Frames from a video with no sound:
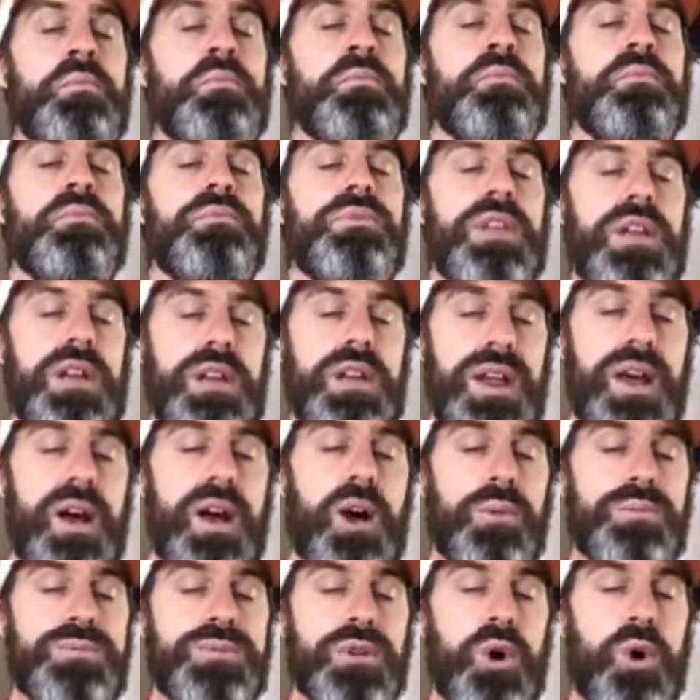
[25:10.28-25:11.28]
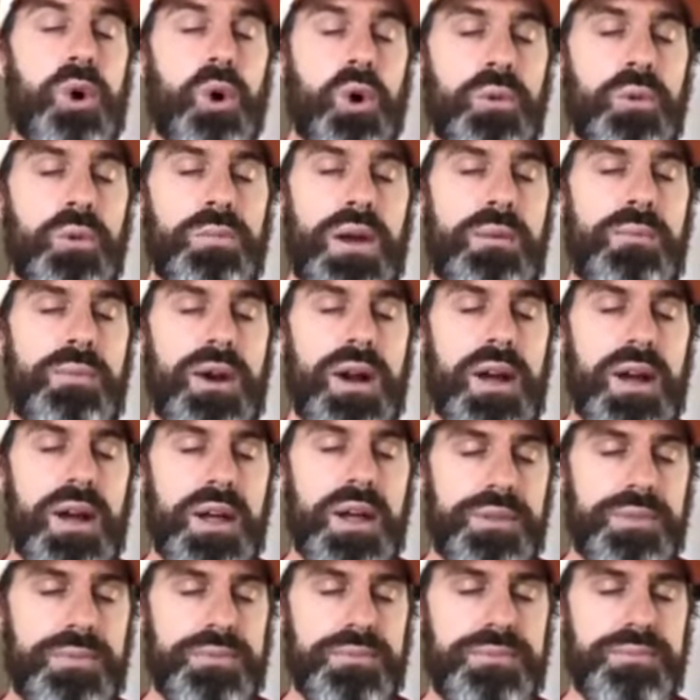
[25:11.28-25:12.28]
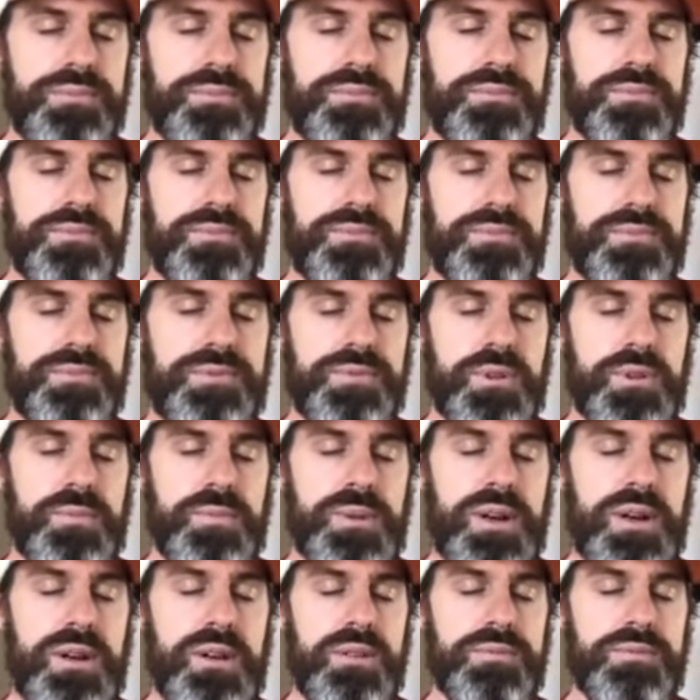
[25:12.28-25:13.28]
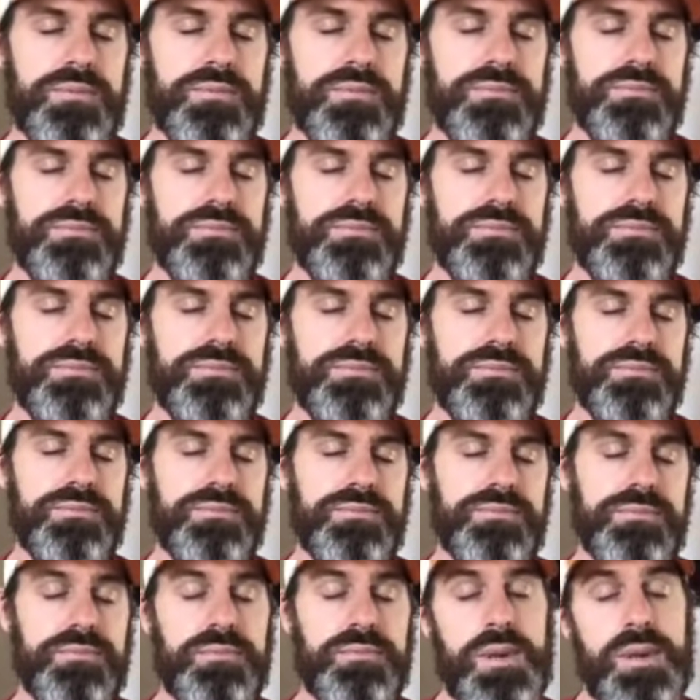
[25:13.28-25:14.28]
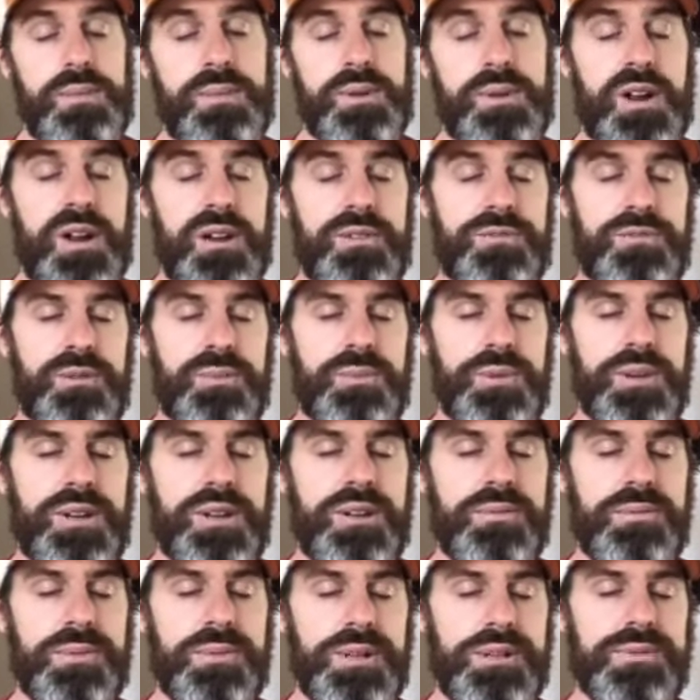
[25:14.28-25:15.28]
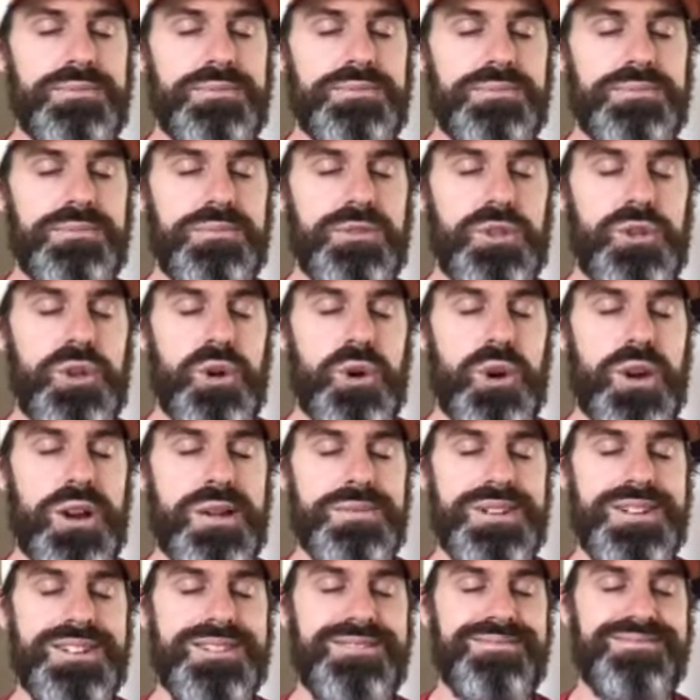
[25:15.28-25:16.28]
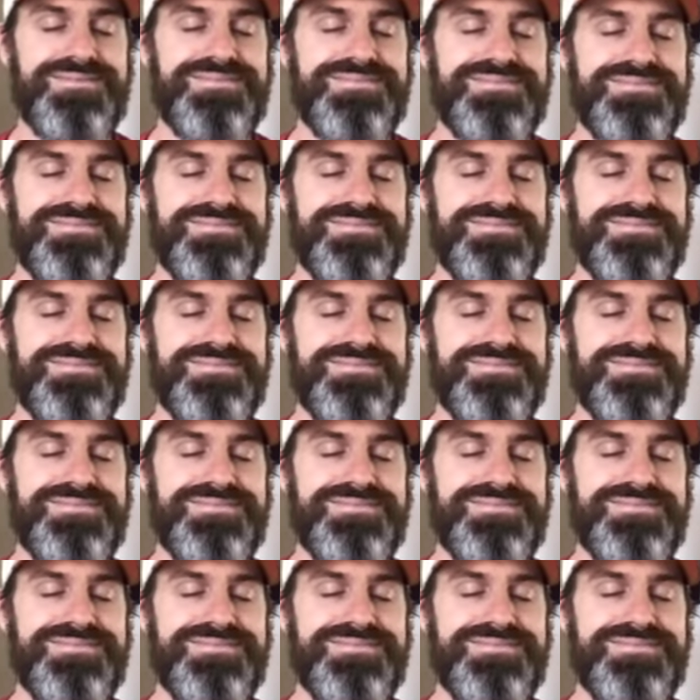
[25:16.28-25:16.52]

It can help to hold my breath for a minute, maybe not a full minute, but you know what I mean.